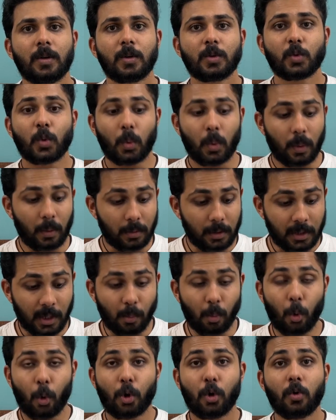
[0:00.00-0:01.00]
So the
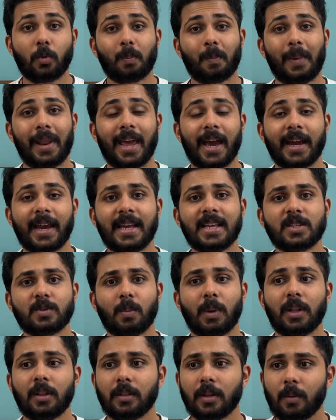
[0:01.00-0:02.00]
more you play against
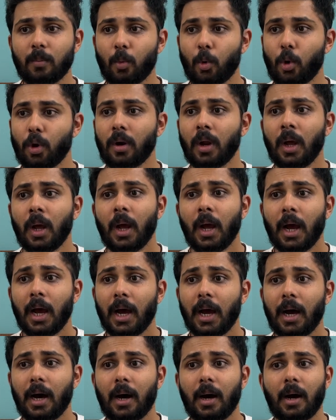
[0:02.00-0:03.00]
spin, the more
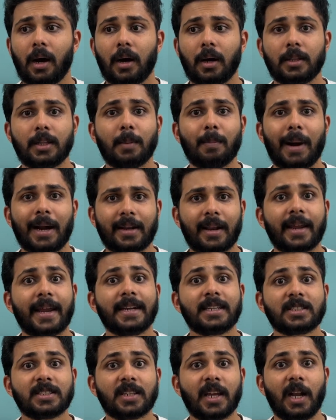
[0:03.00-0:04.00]
the batter
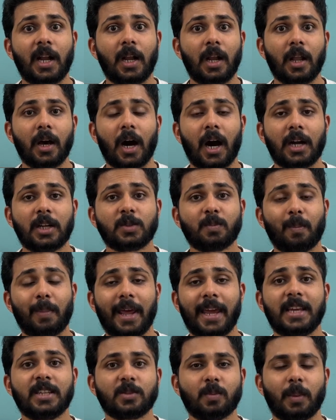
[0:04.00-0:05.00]
gets skilled at
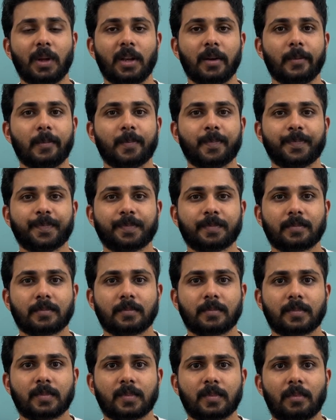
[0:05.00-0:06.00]
playing spin.
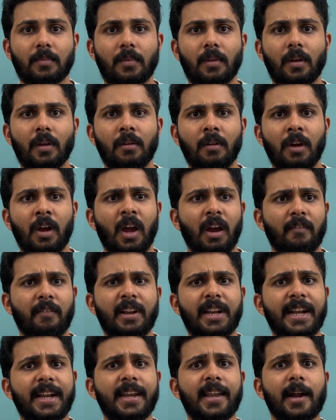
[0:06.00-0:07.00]

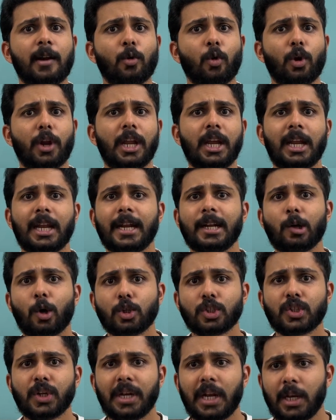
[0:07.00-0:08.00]
When India tour England,
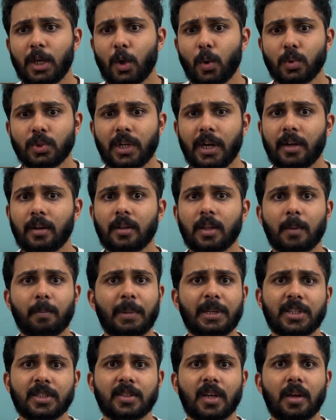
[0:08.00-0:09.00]
Australia, New Zealand, the
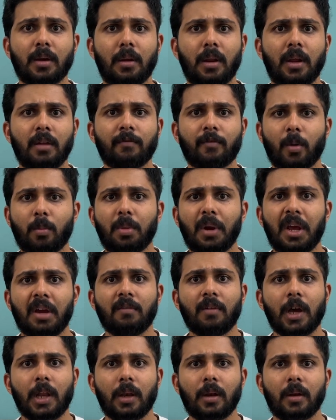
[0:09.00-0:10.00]
pitches are green from day
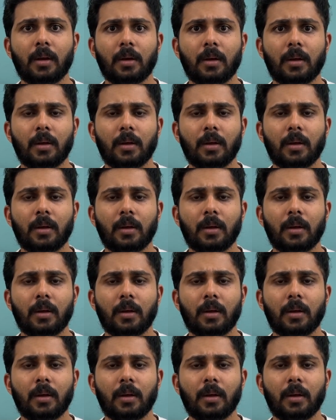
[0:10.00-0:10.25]
1.